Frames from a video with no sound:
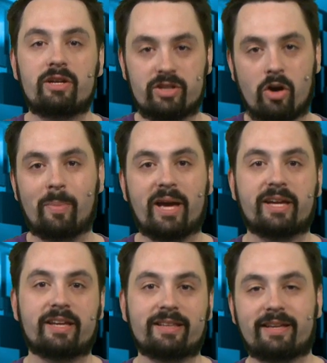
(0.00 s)
to go back
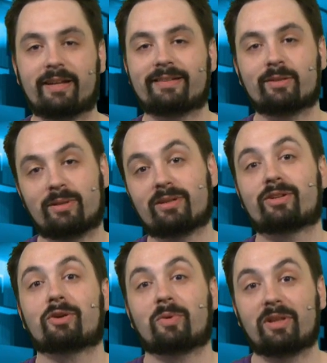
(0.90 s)
and get that so long
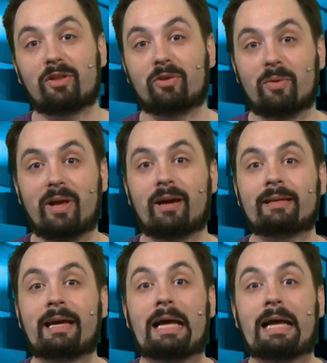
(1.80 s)
as you're willing to throw down